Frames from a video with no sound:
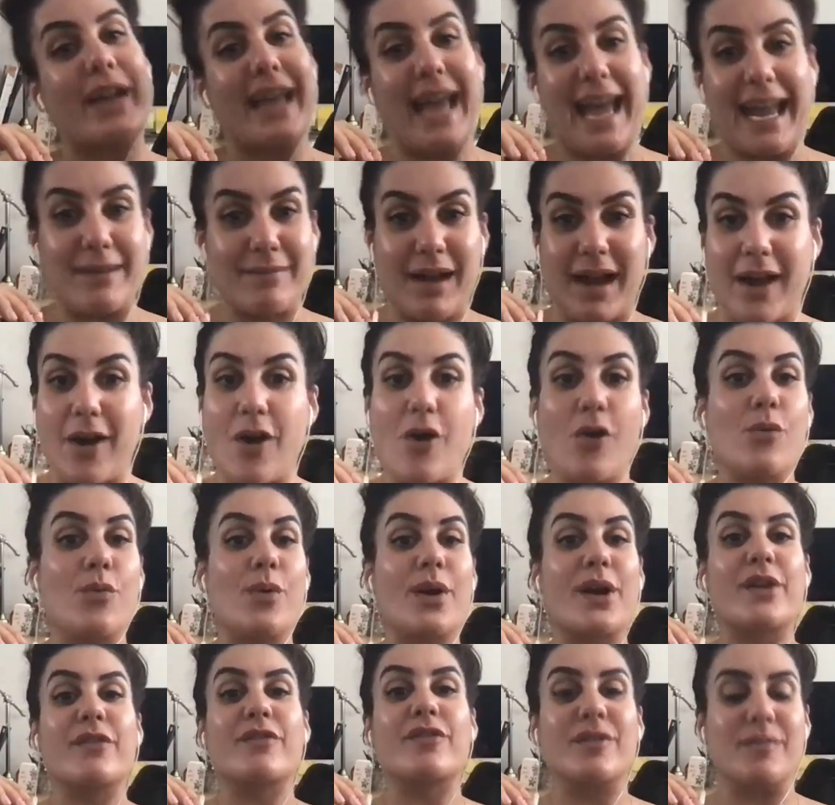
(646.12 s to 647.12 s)
Kmart or
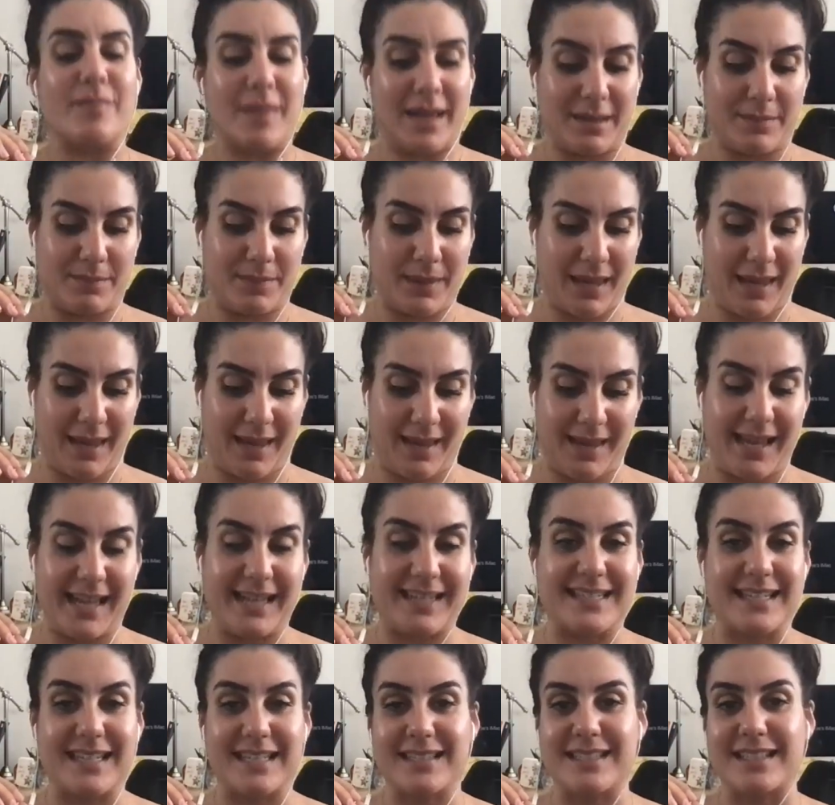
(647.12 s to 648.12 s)
wherever it may be.
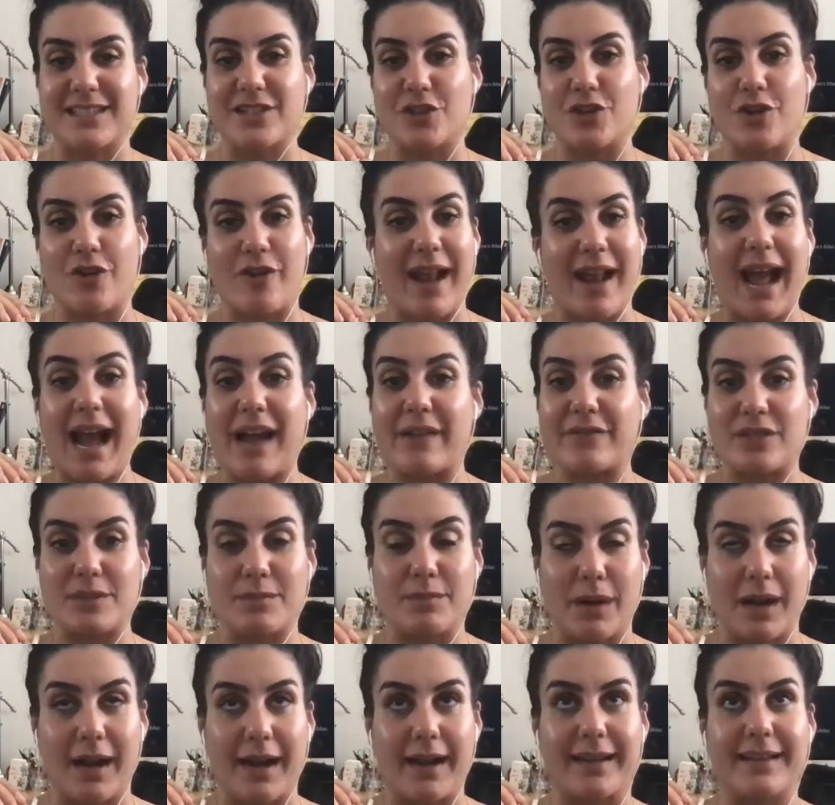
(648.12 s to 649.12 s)
You don't have to
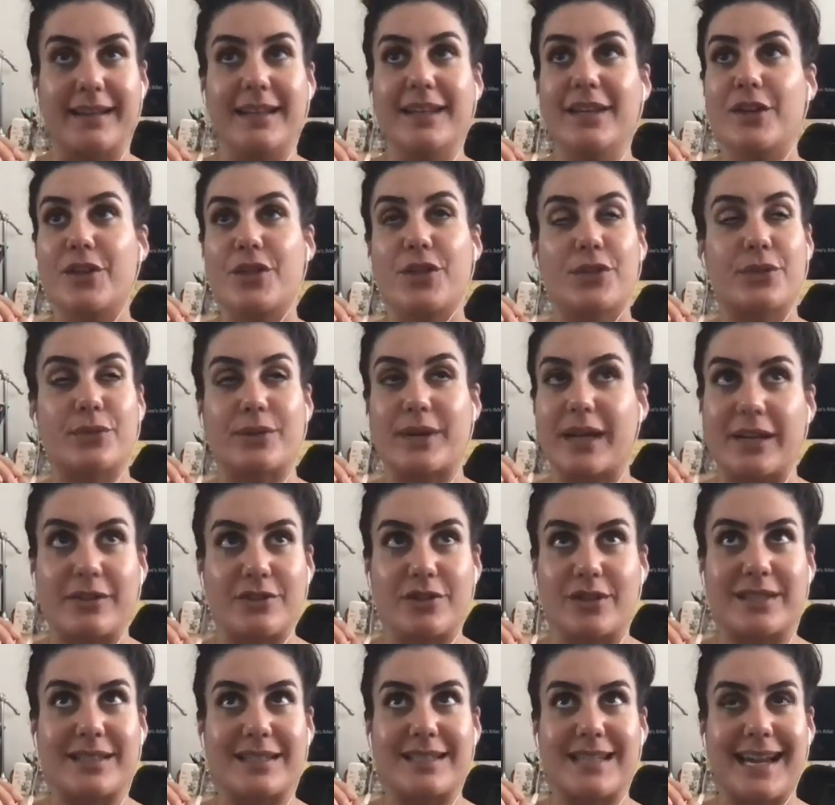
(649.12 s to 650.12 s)
buy
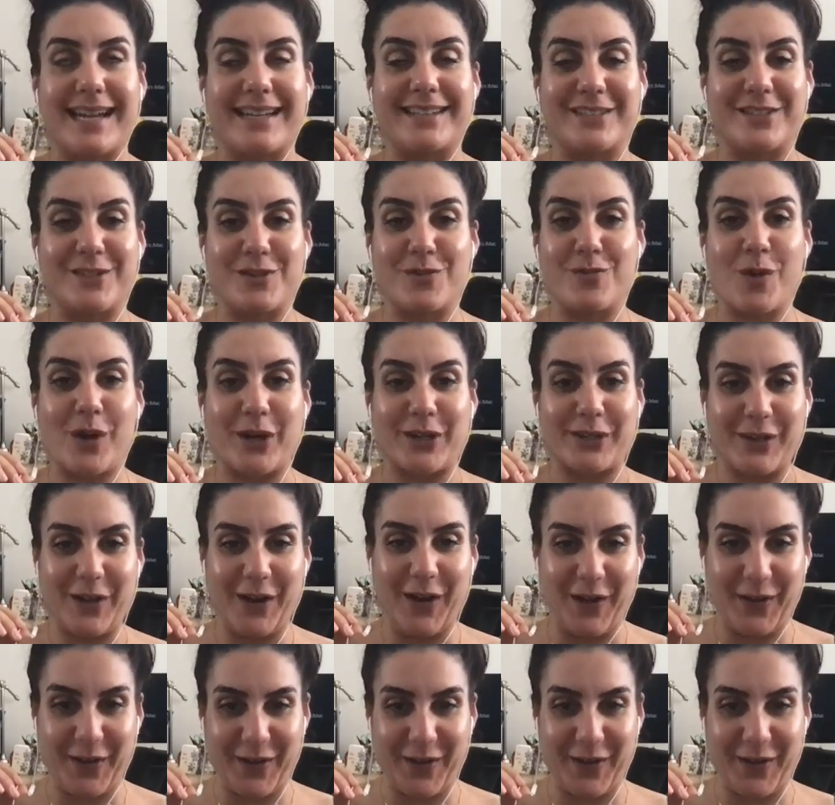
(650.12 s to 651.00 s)
300 containers in one go.